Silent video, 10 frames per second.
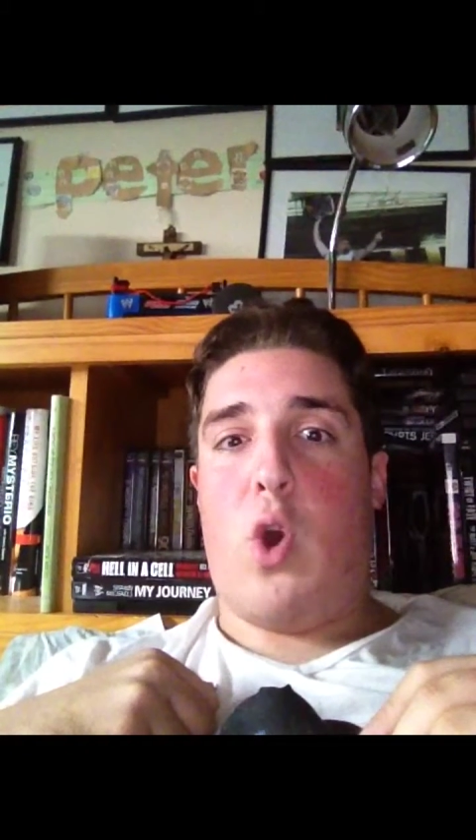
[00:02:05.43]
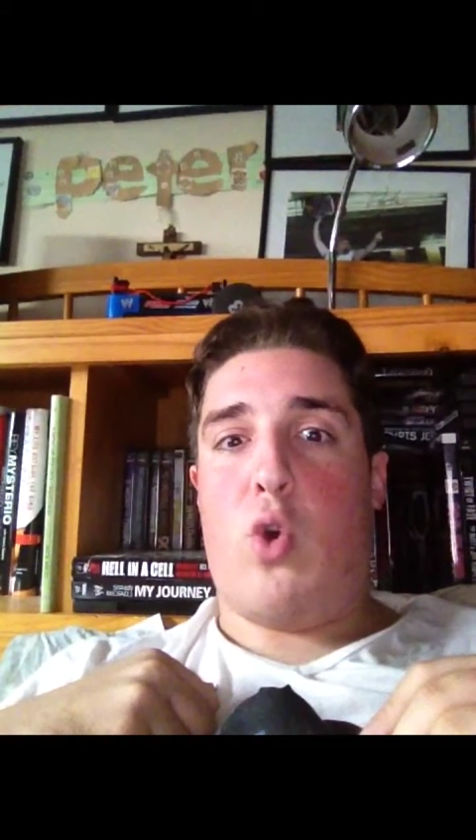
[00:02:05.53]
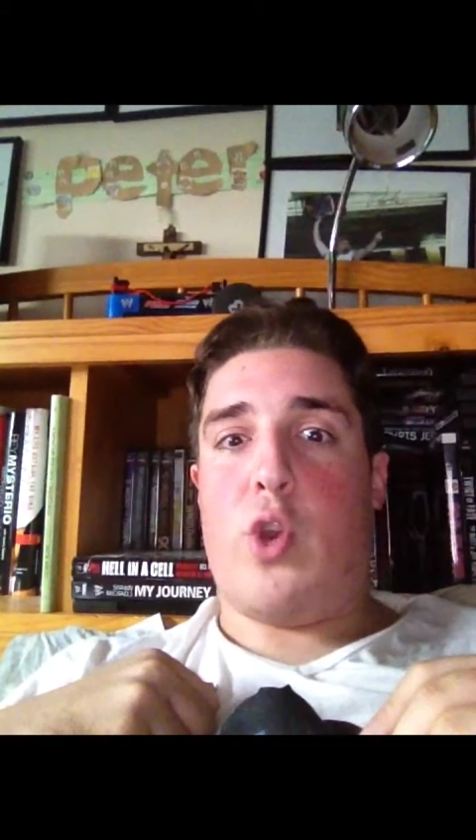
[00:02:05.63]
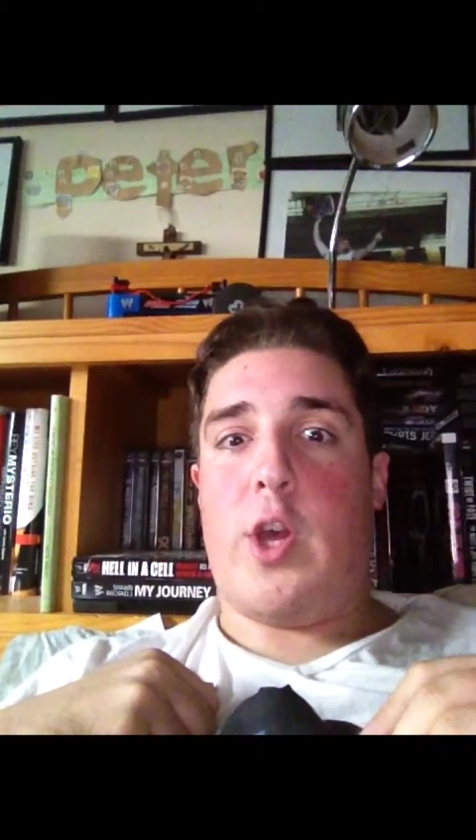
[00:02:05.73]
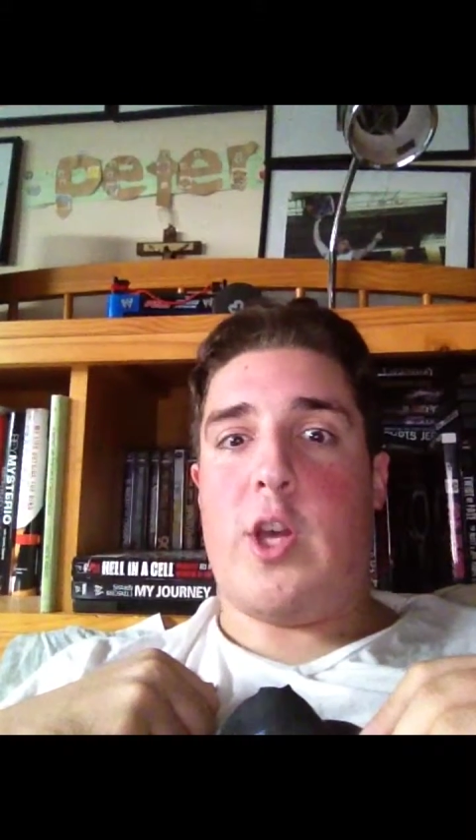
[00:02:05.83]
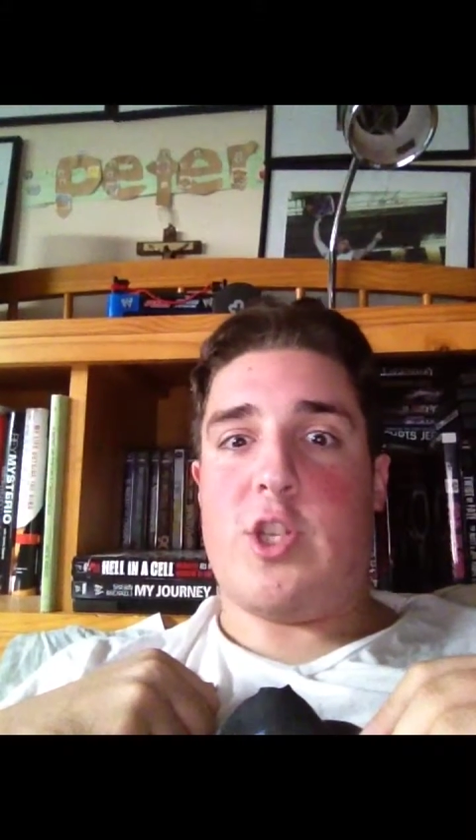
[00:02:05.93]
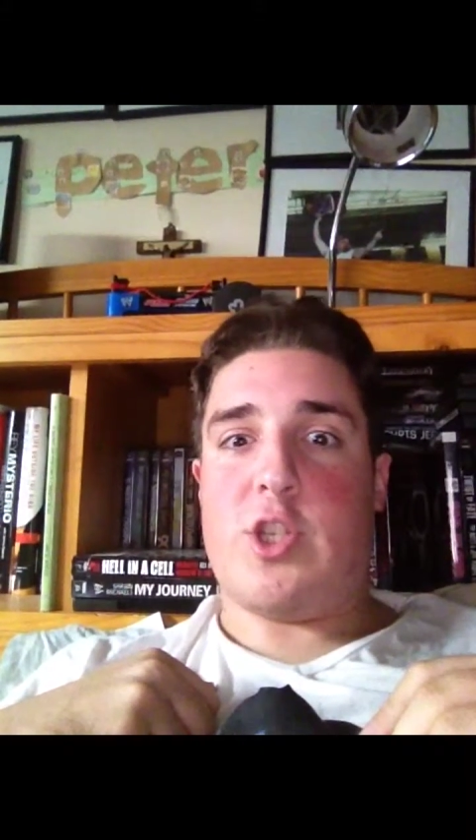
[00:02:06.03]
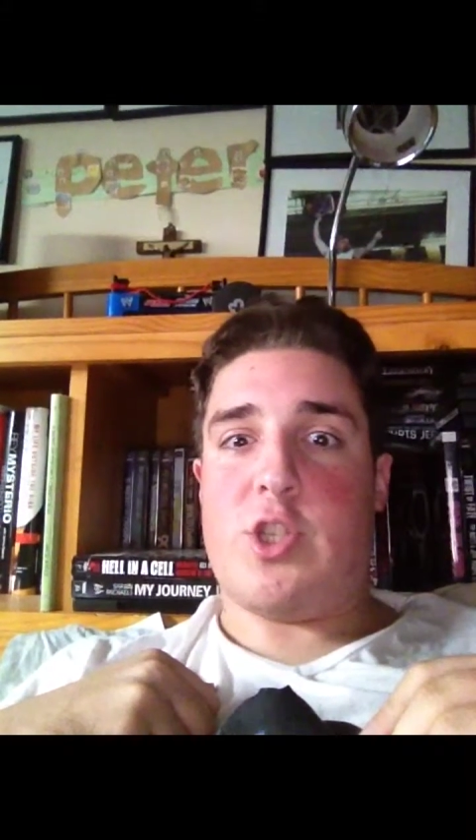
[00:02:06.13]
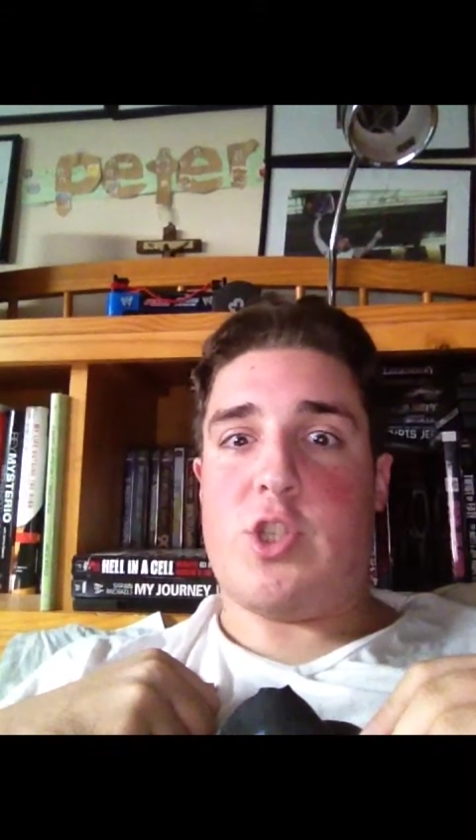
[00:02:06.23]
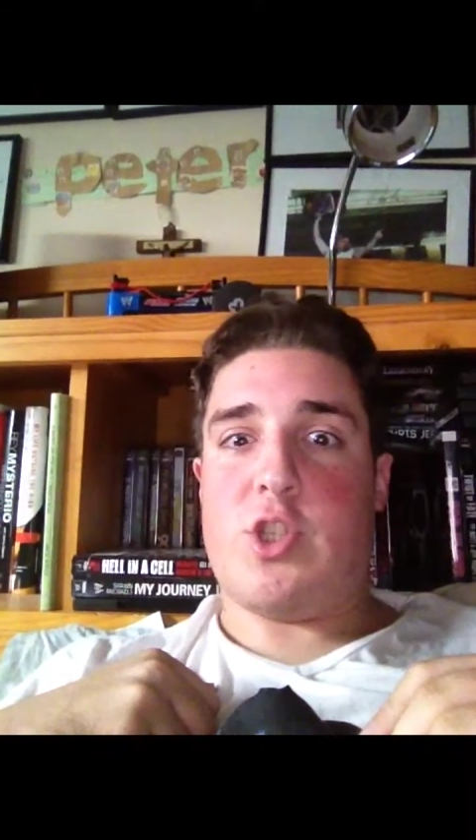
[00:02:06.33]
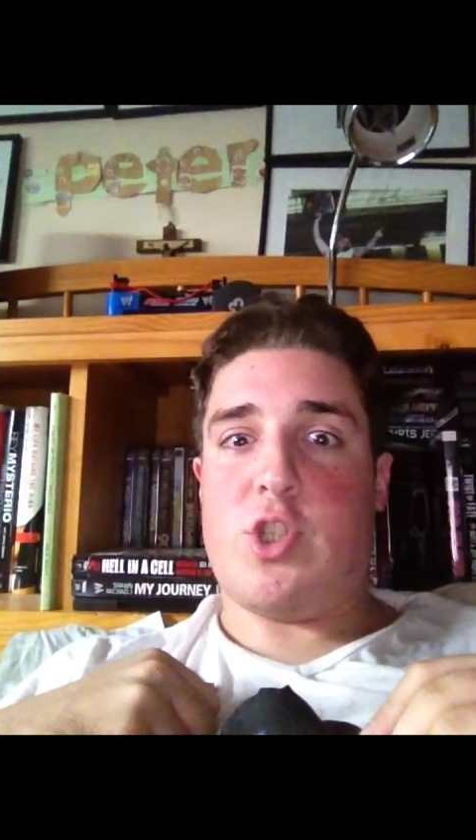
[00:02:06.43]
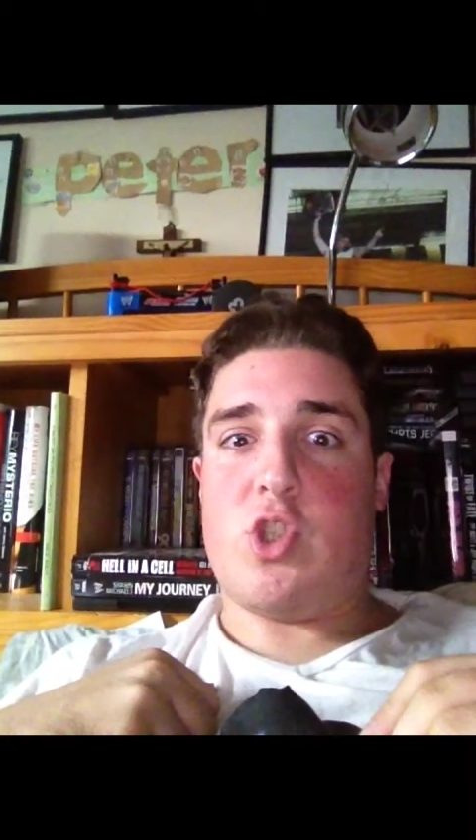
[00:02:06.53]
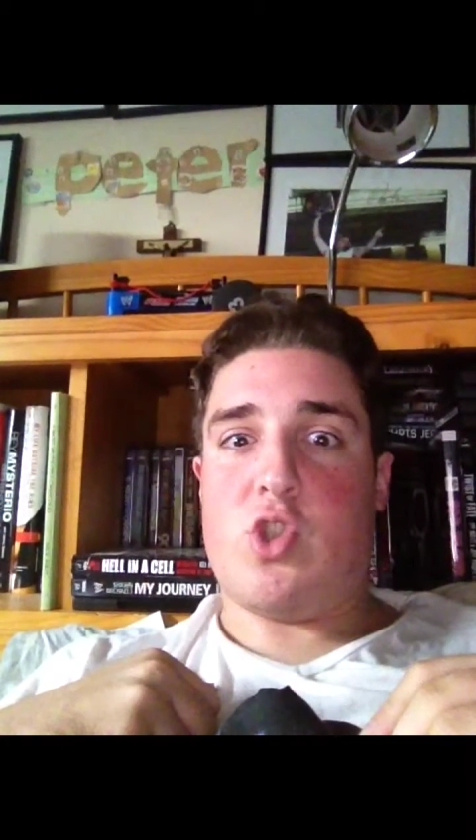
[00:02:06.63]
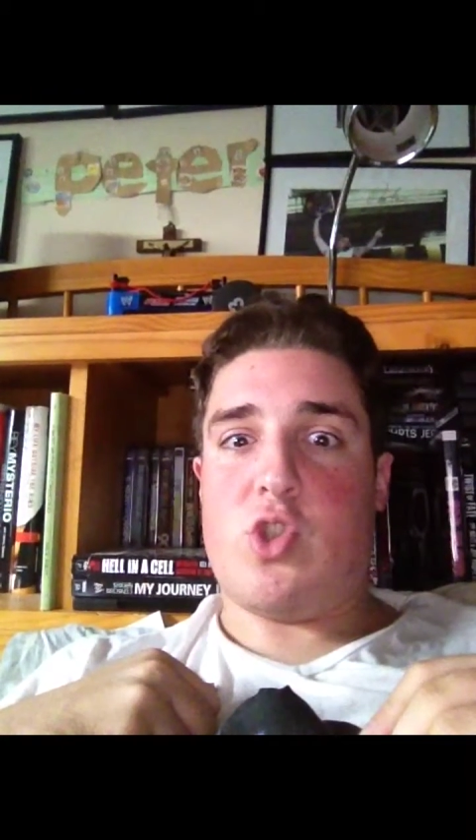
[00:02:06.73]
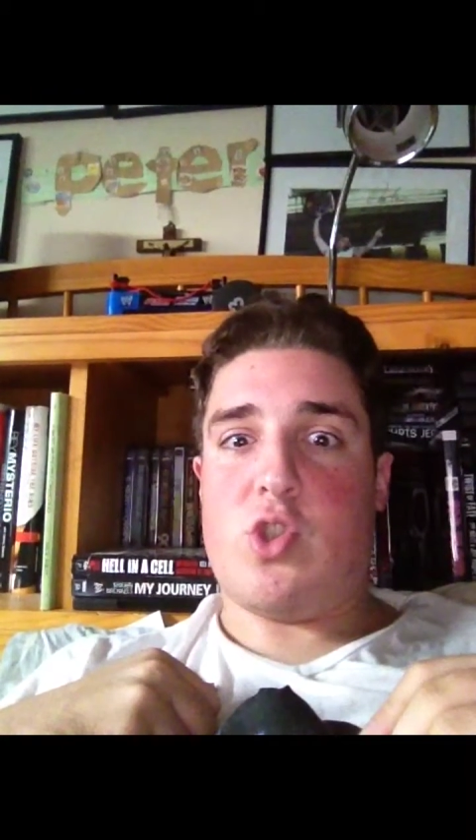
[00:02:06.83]

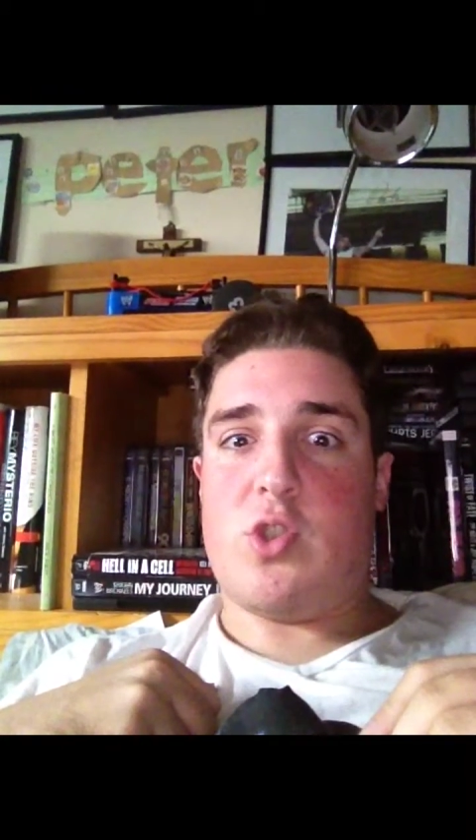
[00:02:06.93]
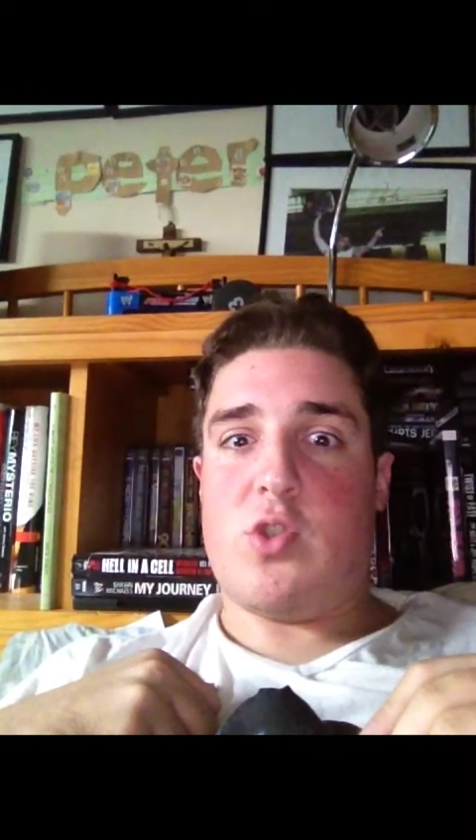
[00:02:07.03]
Goldust